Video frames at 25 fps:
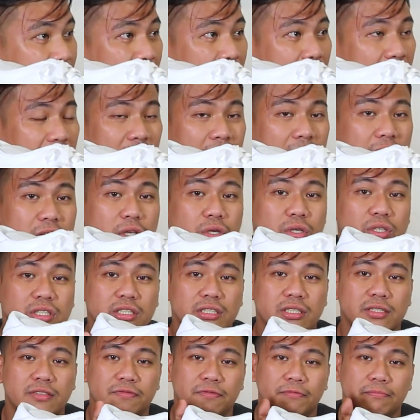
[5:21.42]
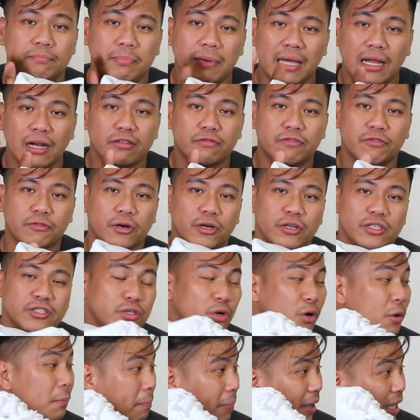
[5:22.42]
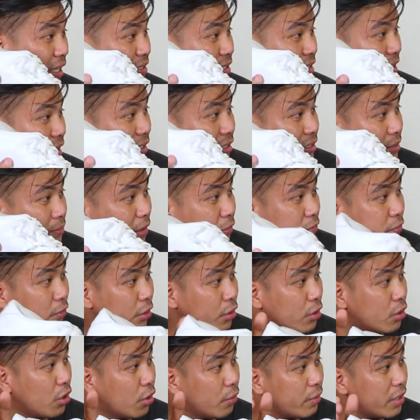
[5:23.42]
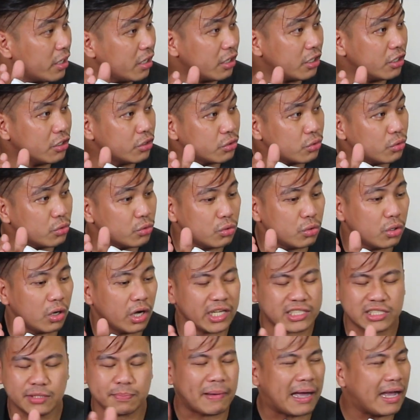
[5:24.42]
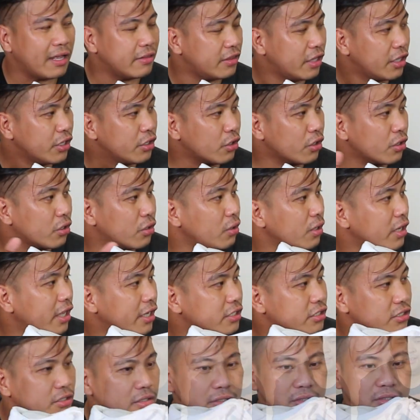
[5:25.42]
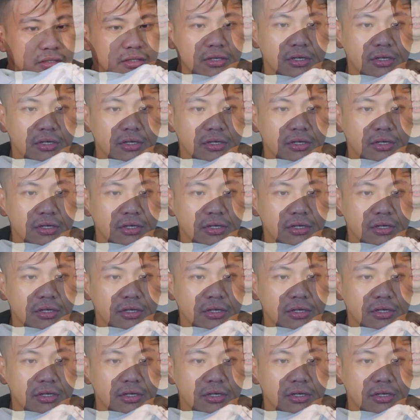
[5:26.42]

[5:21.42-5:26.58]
and you just build first your basic before going into expanding your collection.